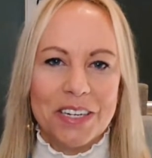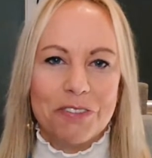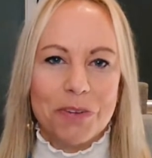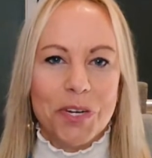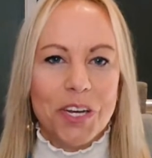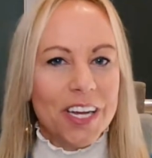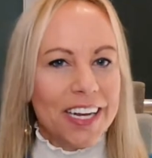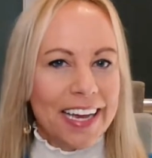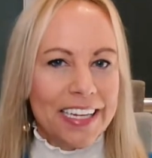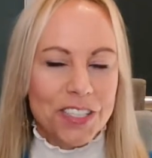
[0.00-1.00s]
From an
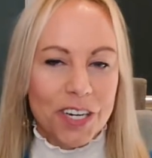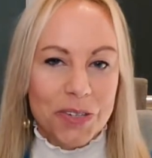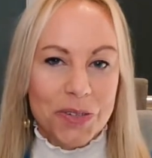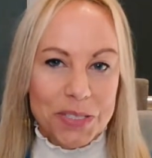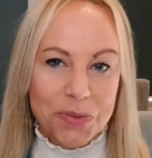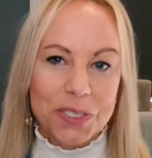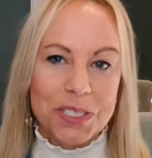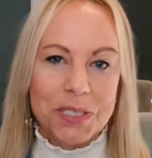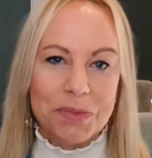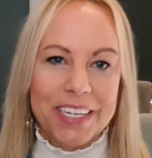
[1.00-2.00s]
early age, I always
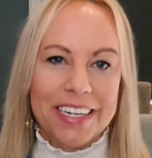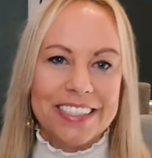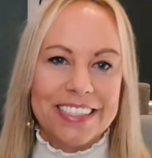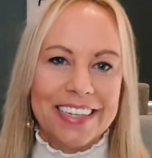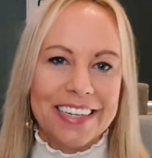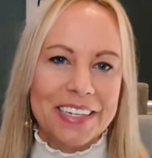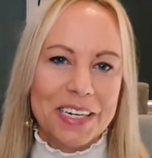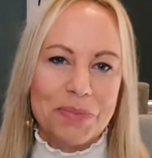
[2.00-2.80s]
wanted to be an engineer.